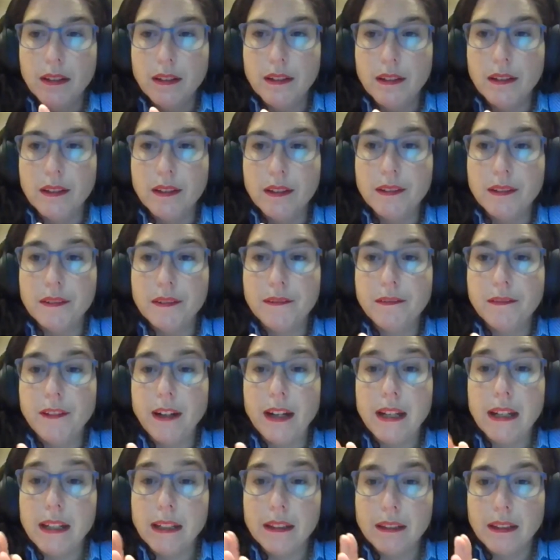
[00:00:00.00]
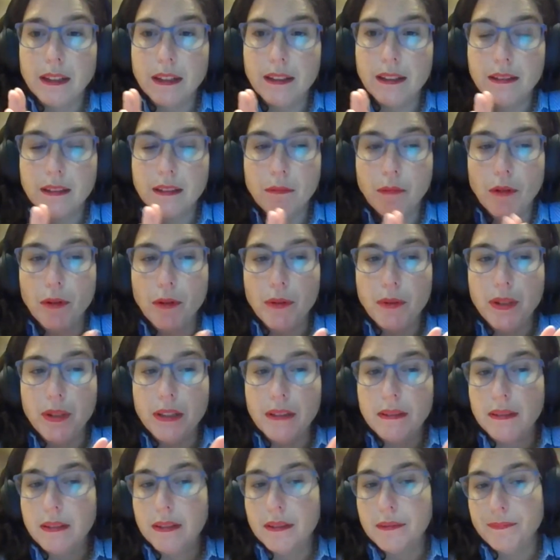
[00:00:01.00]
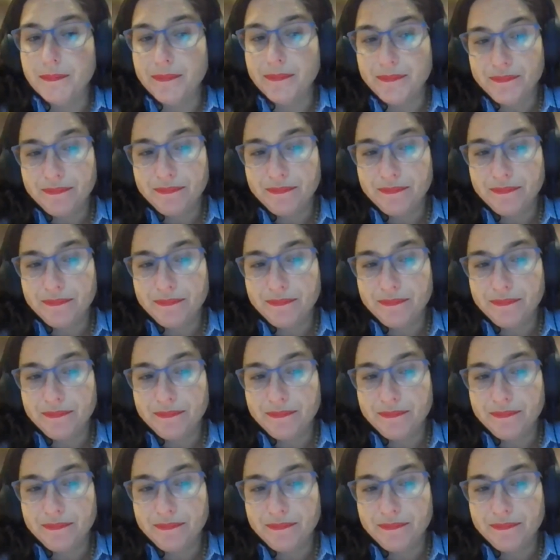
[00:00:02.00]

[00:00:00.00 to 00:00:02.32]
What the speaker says: filing testimonies.